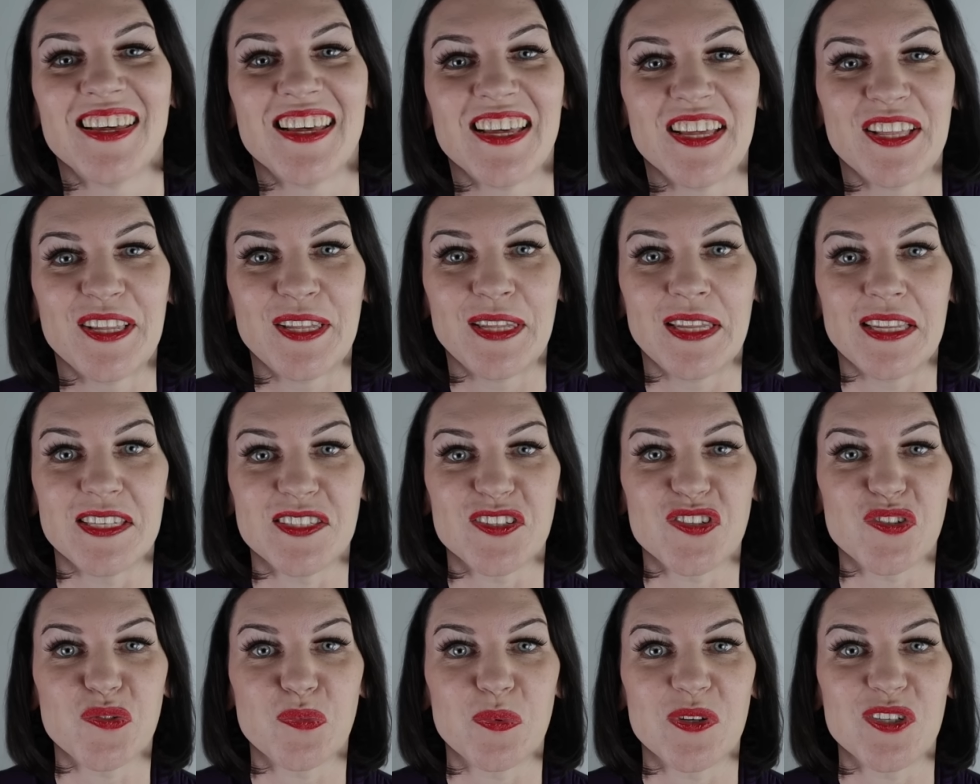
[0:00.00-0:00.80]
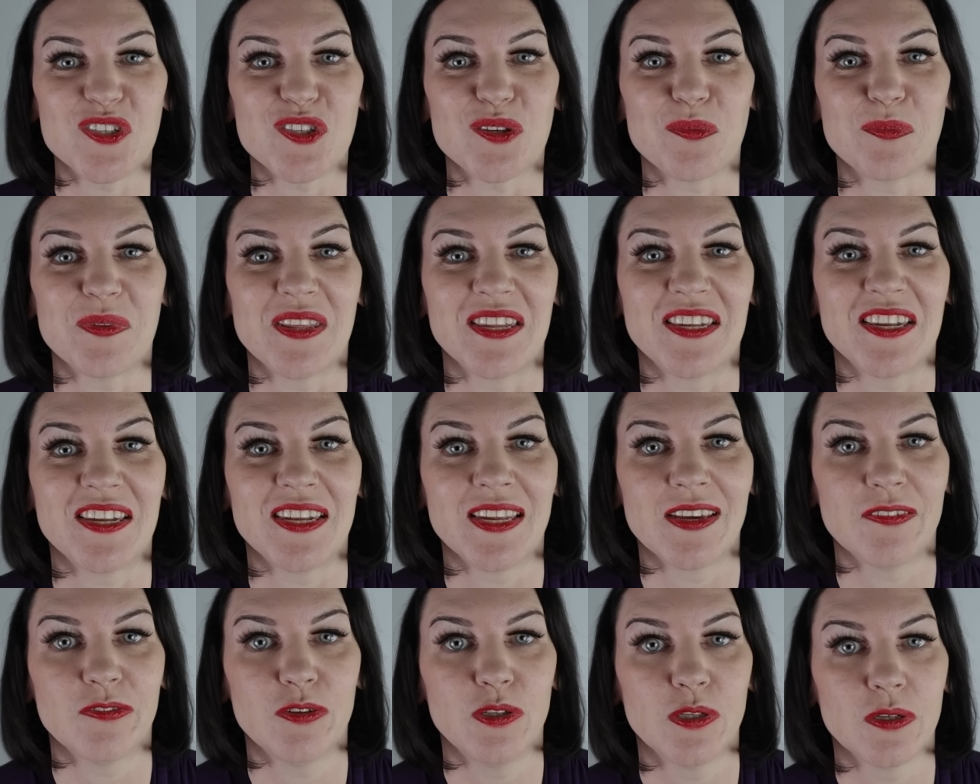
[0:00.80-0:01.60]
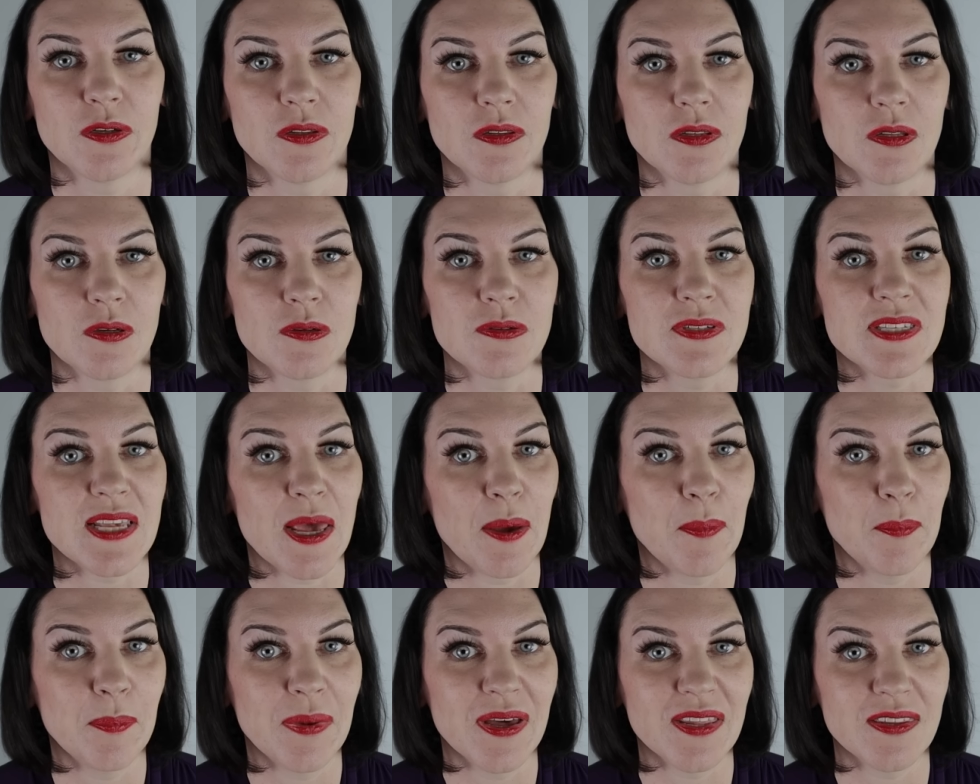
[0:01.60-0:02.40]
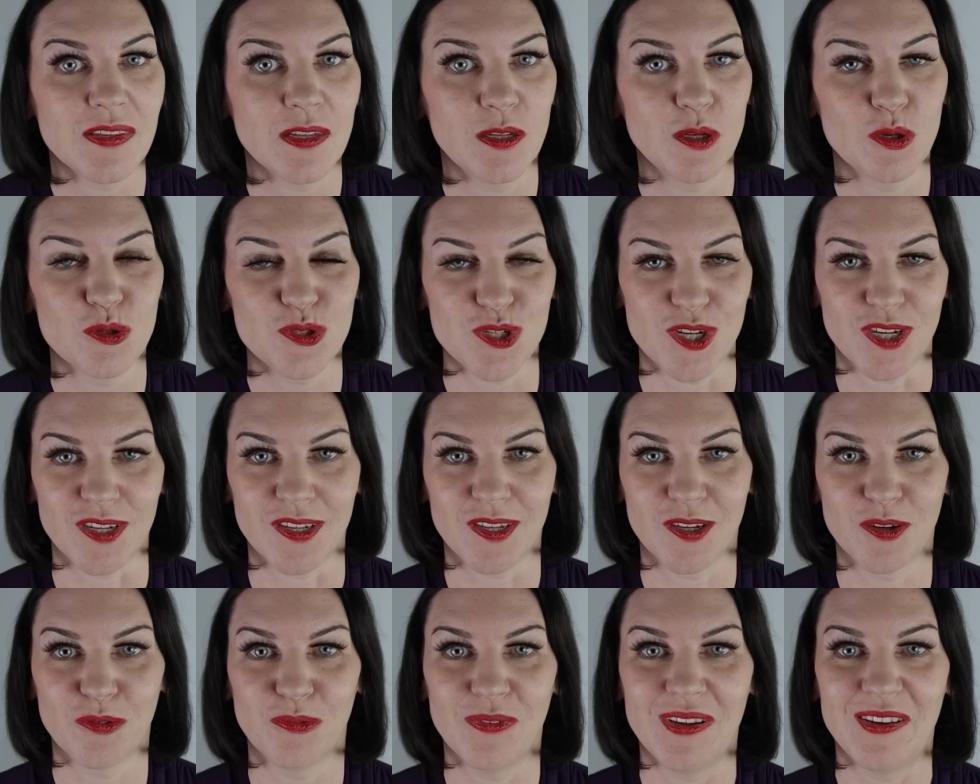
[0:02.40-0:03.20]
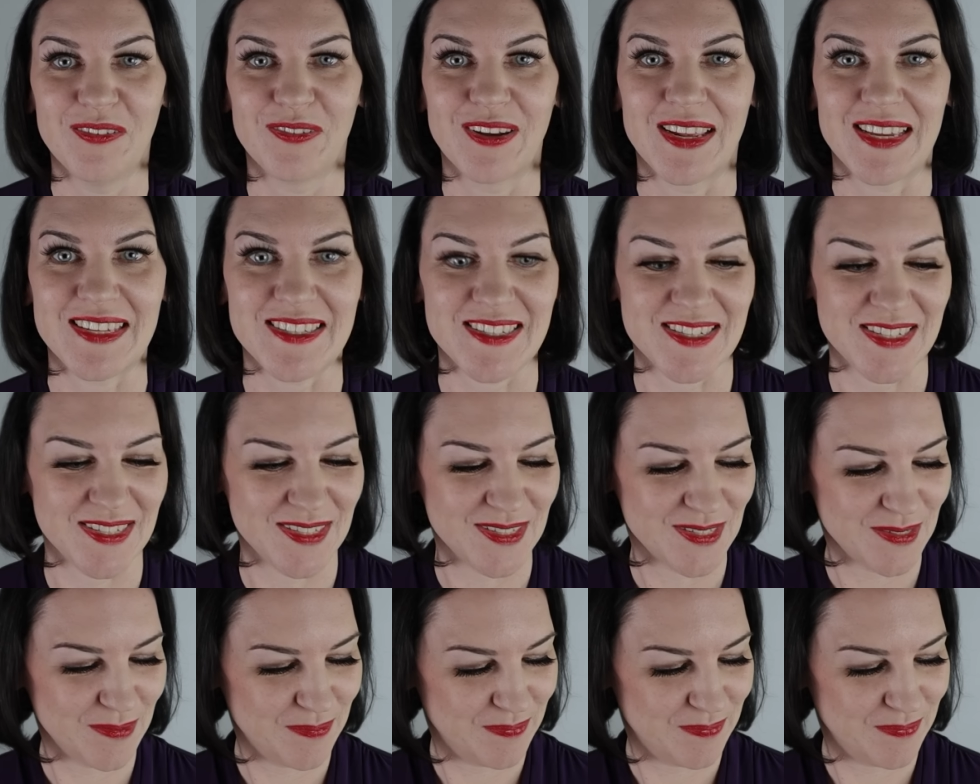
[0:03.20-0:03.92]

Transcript: let's switch up then and have a look at those pathologic reflexes.